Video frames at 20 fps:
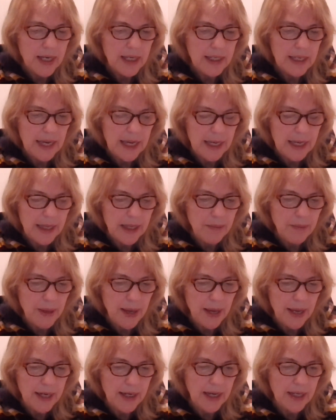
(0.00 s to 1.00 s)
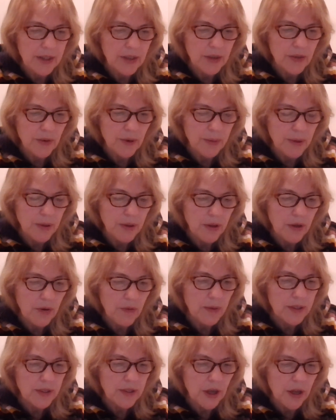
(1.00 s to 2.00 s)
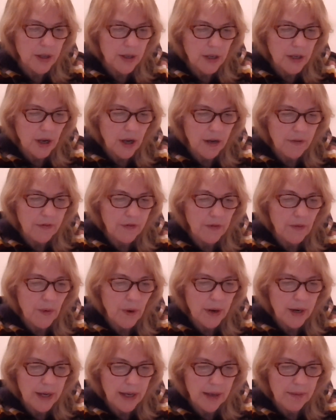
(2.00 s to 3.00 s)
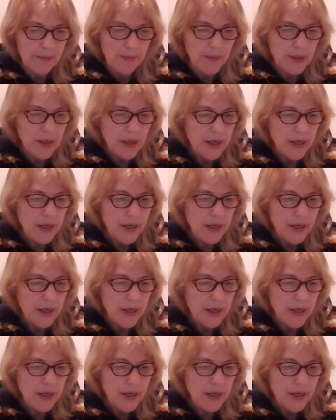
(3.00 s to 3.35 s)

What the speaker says: Take the pen and scribble Raskolnikov for him.